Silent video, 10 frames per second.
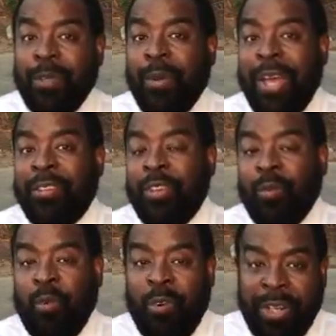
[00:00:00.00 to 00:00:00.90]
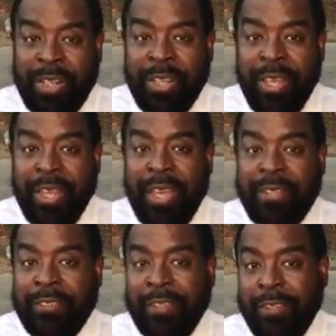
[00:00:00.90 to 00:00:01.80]
You had no warning
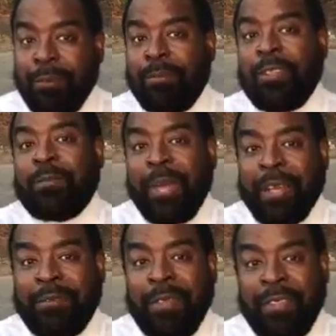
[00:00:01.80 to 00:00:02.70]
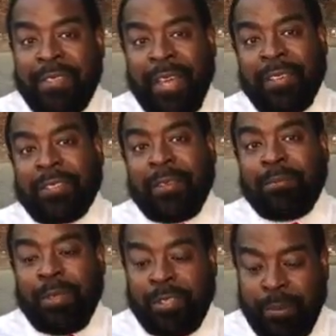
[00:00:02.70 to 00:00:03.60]
and tell you to push back from the desk
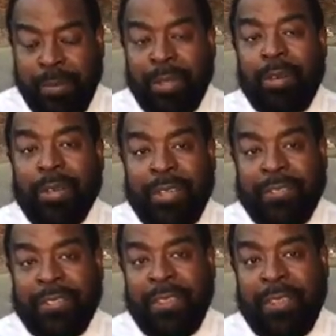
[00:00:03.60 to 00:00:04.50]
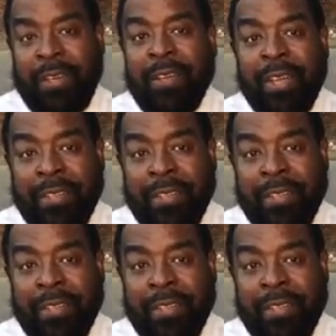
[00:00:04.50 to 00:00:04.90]
and put your belongings in there,